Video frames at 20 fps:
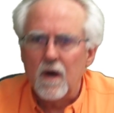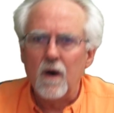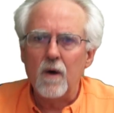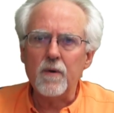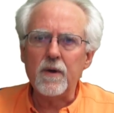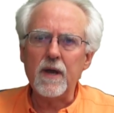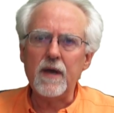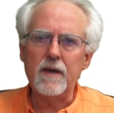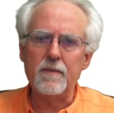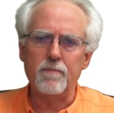
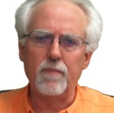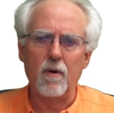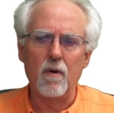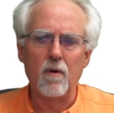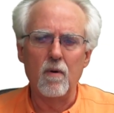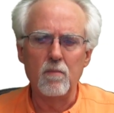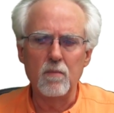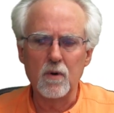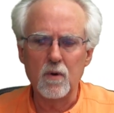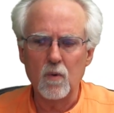Okay,
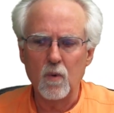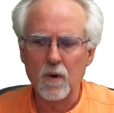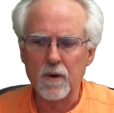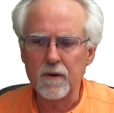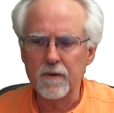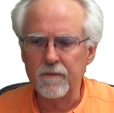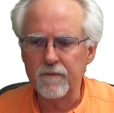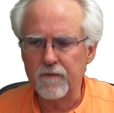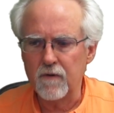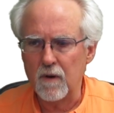Paul
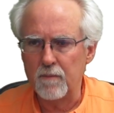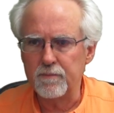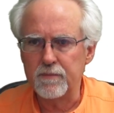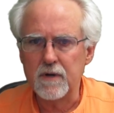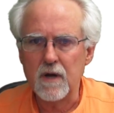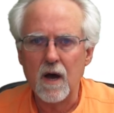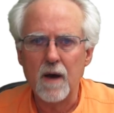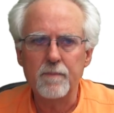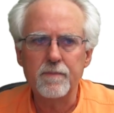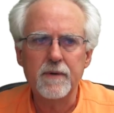McWhorter from
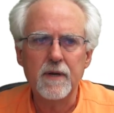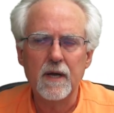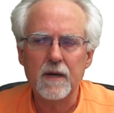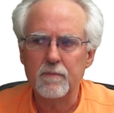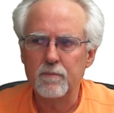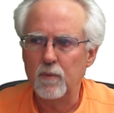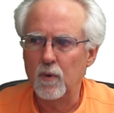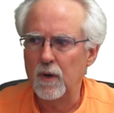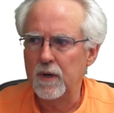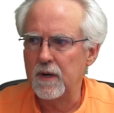
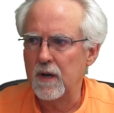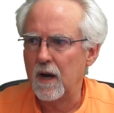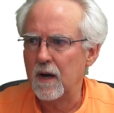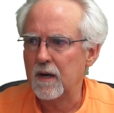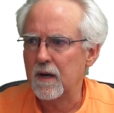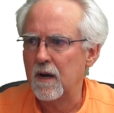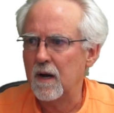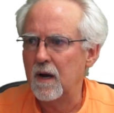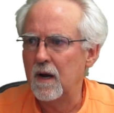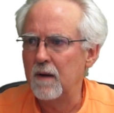
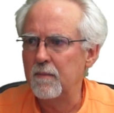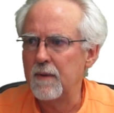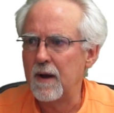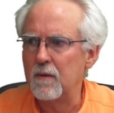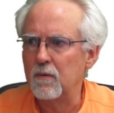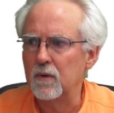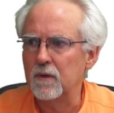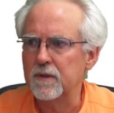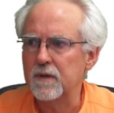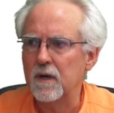toptechboy.com. I
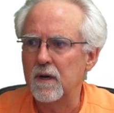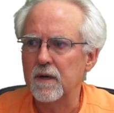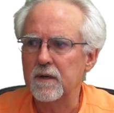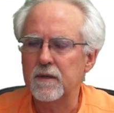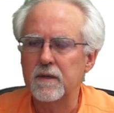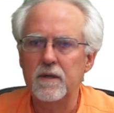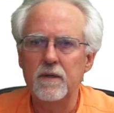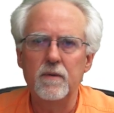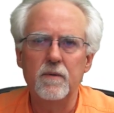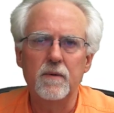will talk
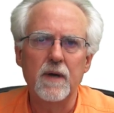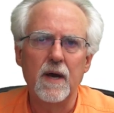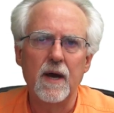to you